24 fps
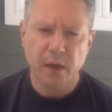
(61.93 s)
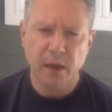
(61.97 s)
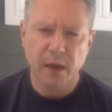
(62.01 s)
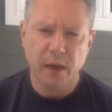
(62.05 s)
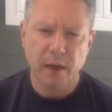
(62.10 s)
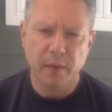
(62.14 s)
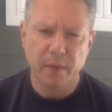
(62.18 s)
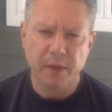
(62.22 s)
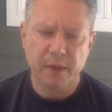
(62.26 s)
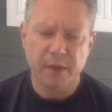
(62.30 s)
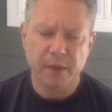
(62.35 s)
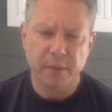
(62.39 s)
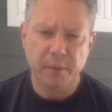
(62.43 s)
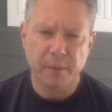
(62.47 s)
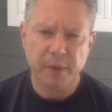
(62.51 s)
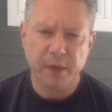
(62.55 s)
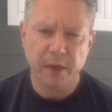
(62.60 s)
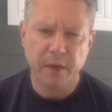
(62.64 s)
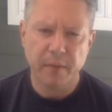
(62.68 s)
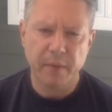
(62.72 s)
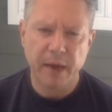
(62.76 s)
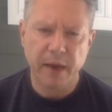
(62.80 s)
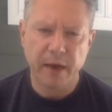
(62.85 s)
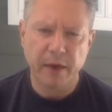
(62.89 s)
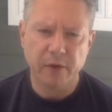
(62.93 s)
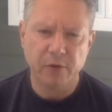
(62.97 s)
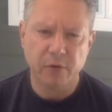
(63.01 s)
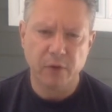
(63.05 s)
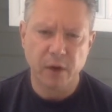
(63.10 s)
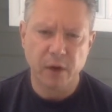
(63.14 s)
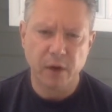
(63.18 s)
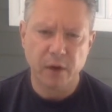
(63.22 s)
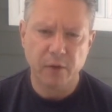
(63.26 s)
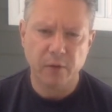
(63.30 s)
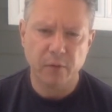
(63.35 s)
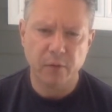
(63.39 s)
it's a piggyback
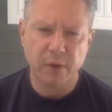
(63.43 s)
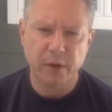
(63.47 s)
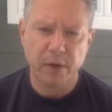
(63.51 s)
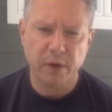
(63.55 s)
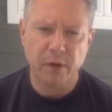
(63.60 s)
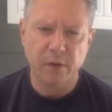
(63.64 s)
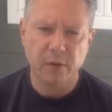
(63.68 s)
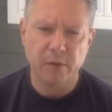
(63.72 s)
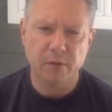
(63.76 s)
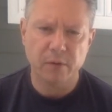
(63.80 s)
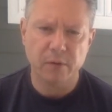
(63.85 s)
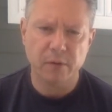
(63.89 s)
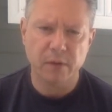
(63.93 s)
drug. We don't